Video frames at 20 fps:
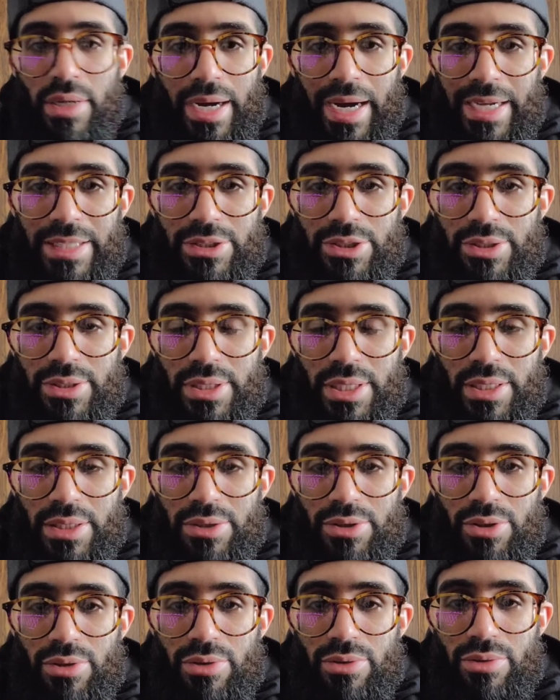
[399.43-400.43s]
I just took
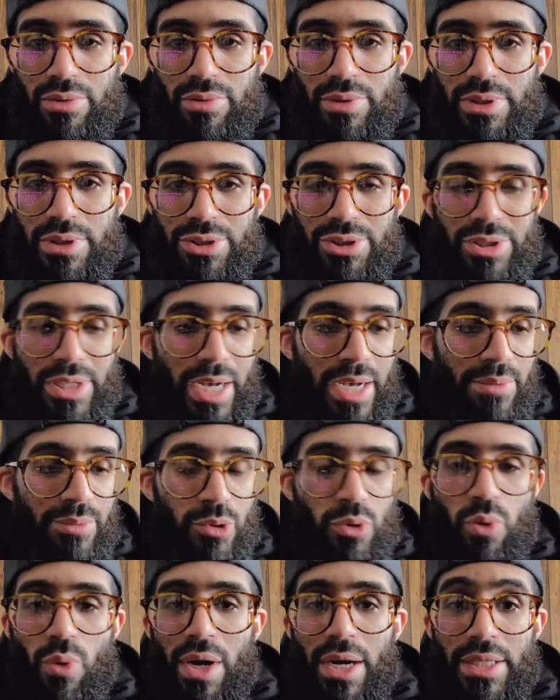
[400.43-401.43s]
it to the tuning shop
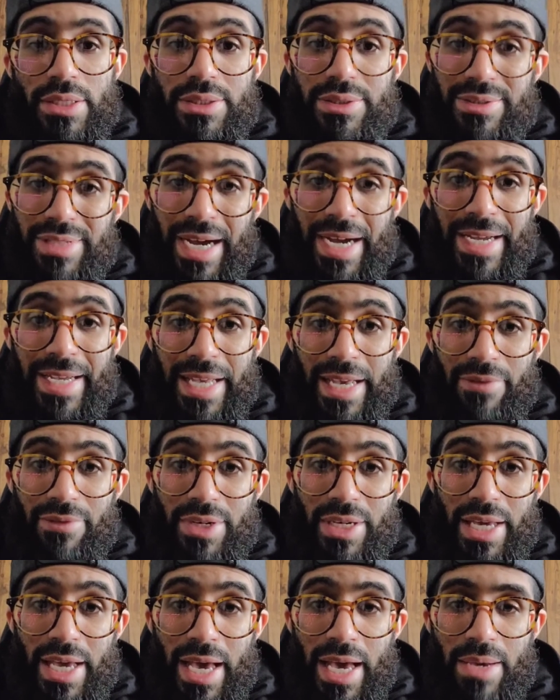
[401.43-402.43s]
twice. I gave it
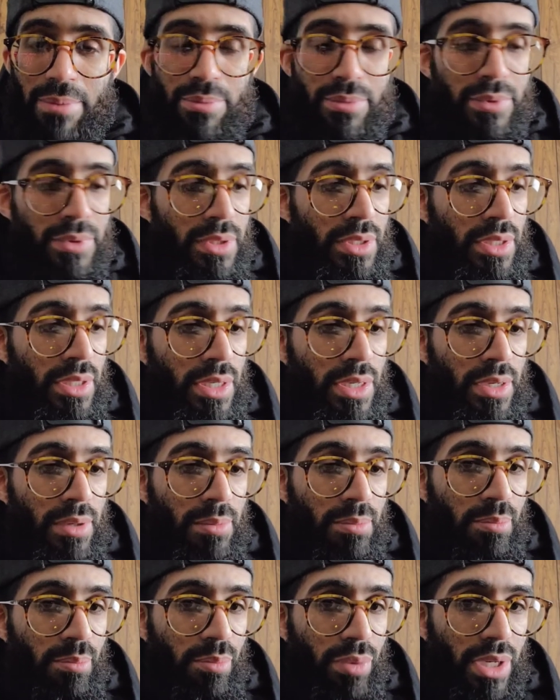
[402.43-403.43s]
a gap,
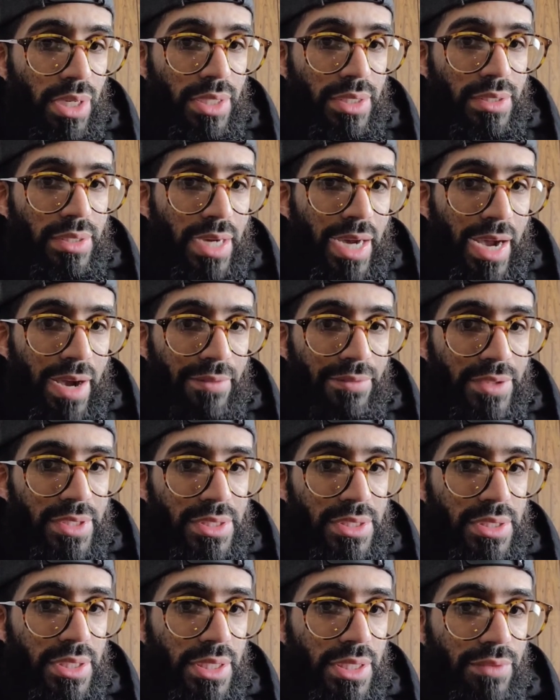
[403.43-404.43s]
but
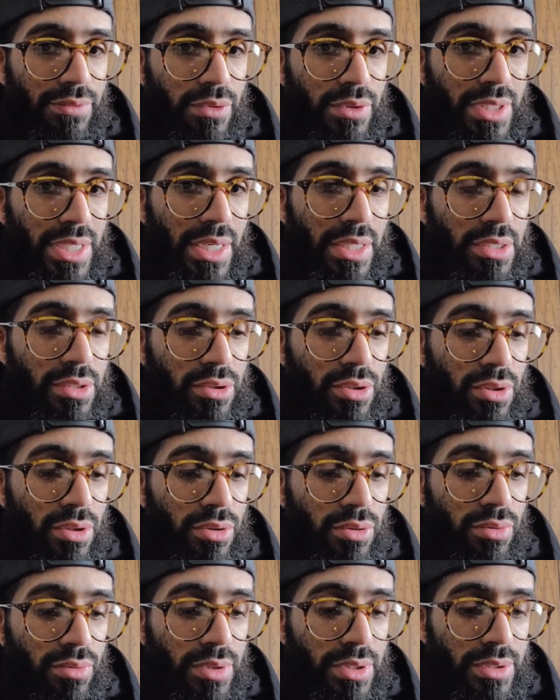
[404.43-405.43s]
obviously if you take it to
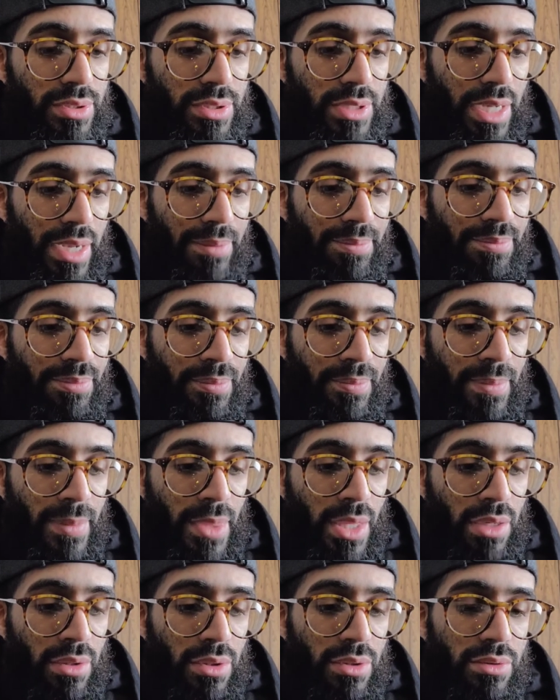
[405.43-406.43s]
a tuning shop,
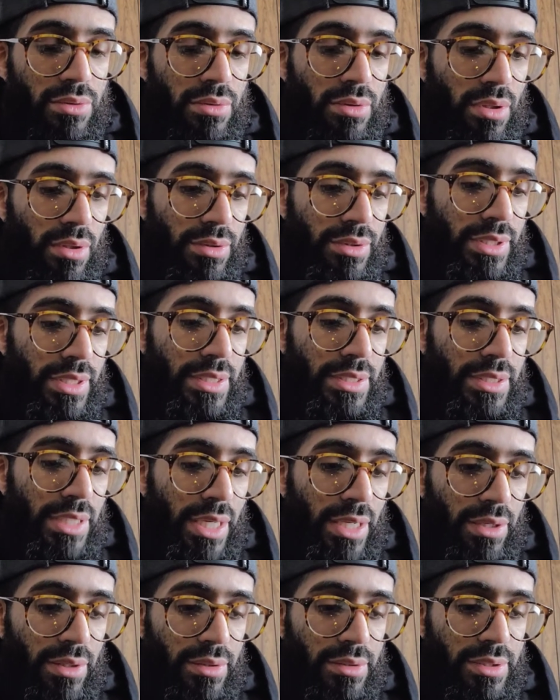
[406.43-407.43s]
you know, you need
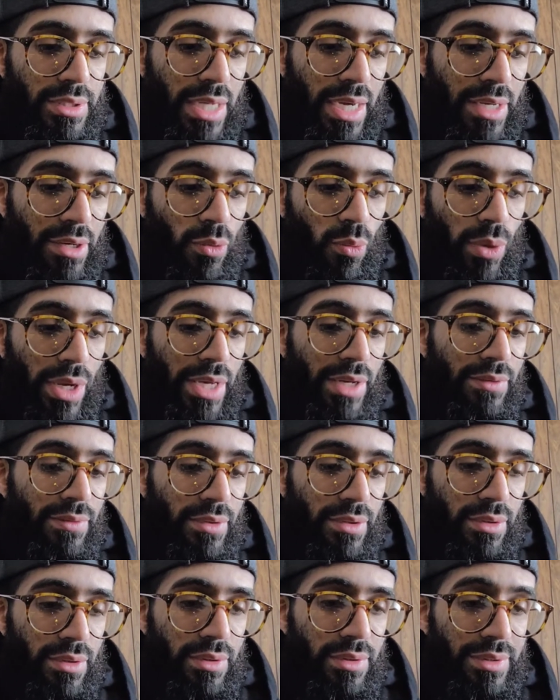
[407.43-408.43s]
to sign a
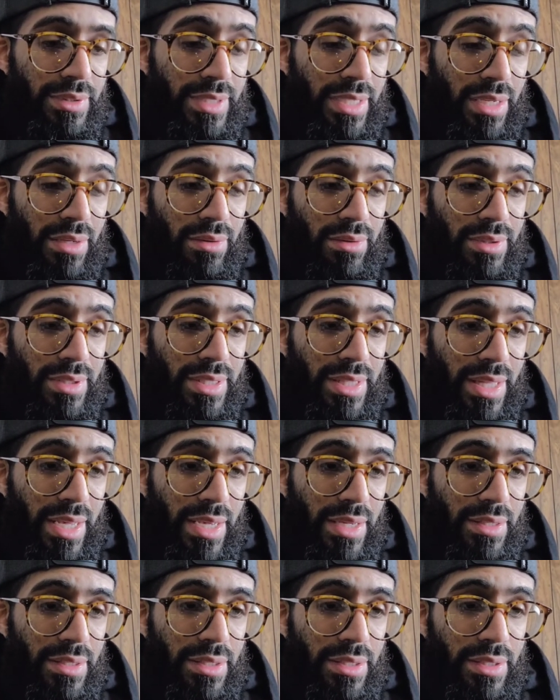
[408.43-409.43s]
waiver. Not only
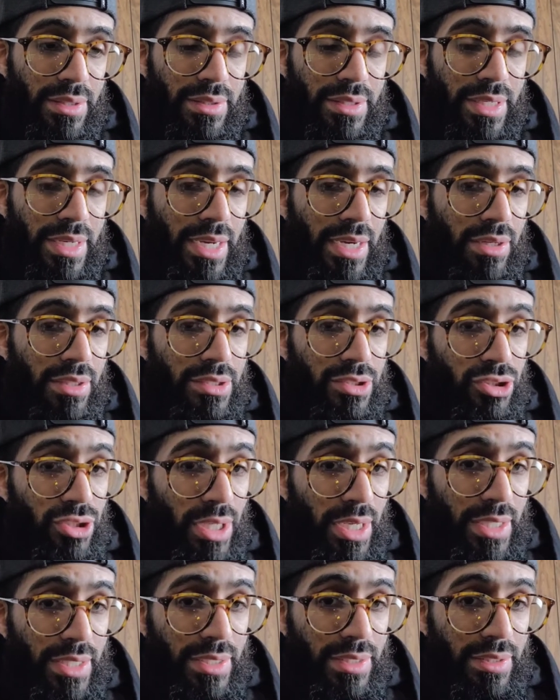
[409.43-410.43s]
that, they're not gonna
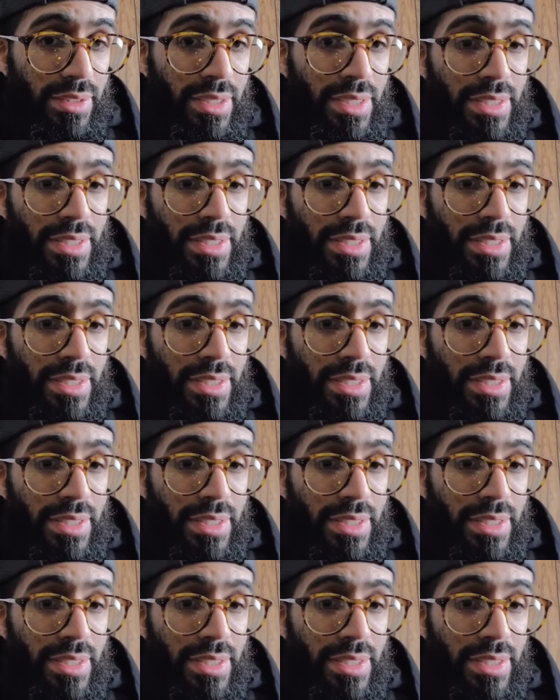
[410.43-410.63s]
check it.